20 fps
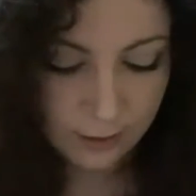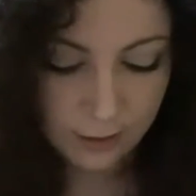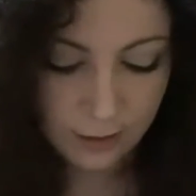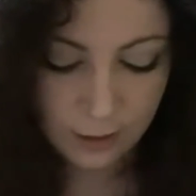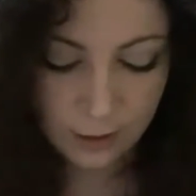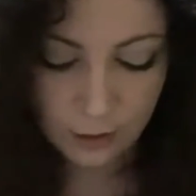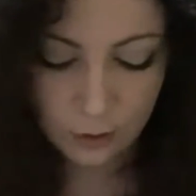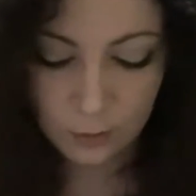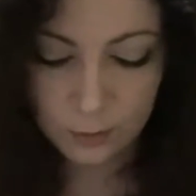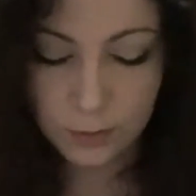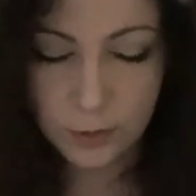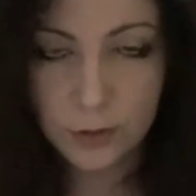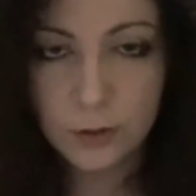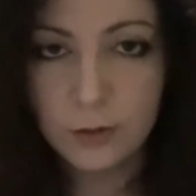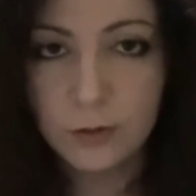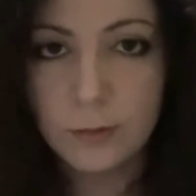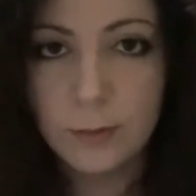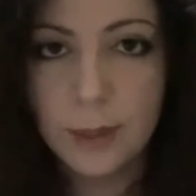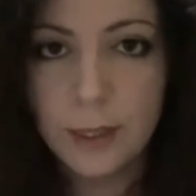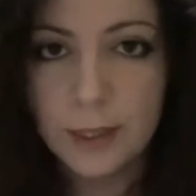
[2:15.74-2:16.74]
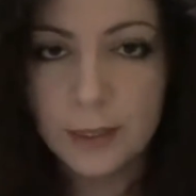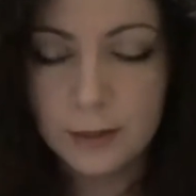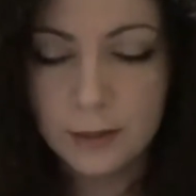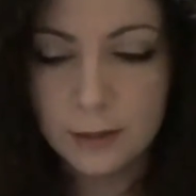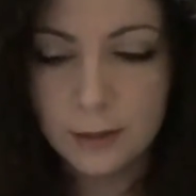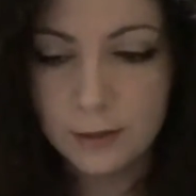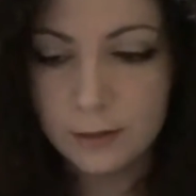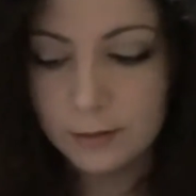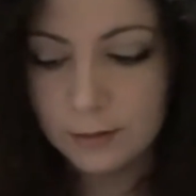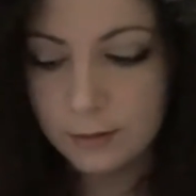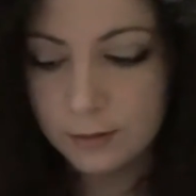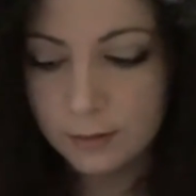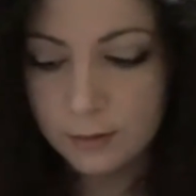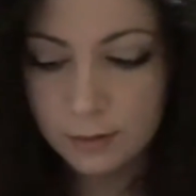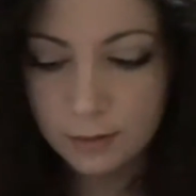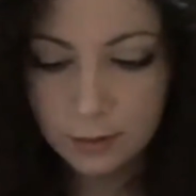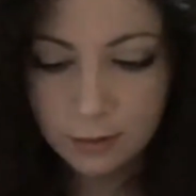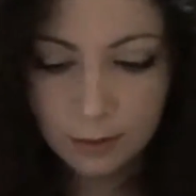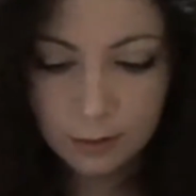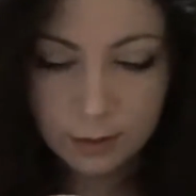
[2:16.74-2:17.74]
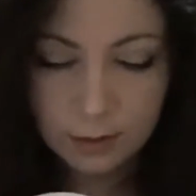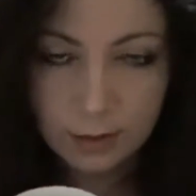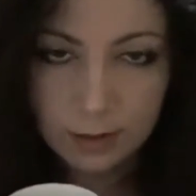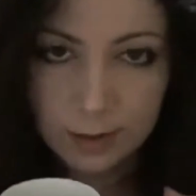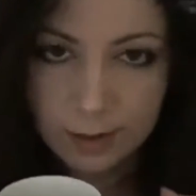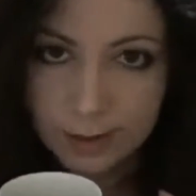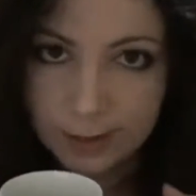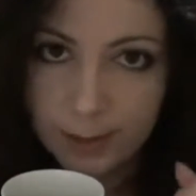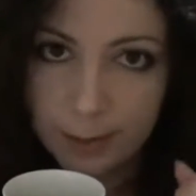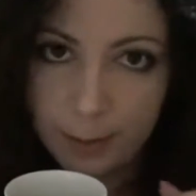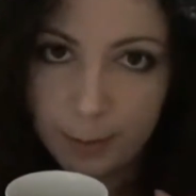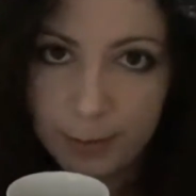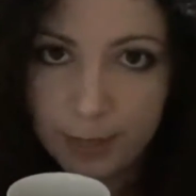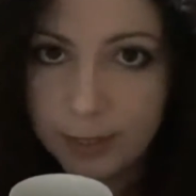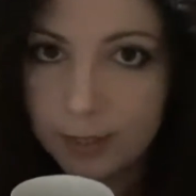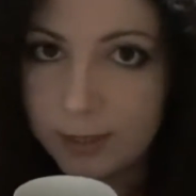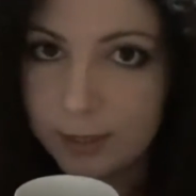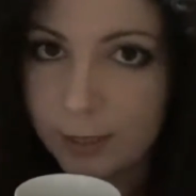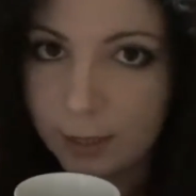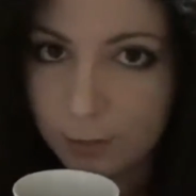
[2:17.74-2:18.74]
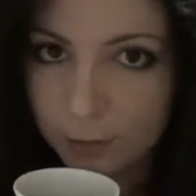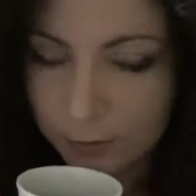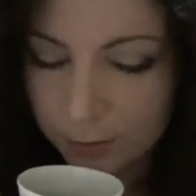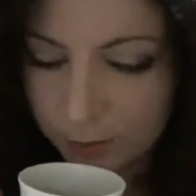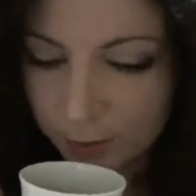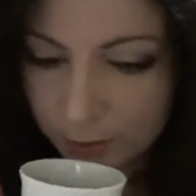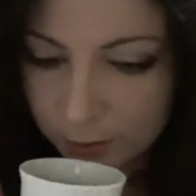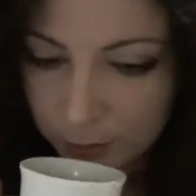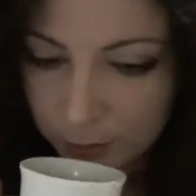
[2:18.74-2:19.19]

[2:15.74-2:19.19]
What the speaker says: I hope you don't mind the sipping sound.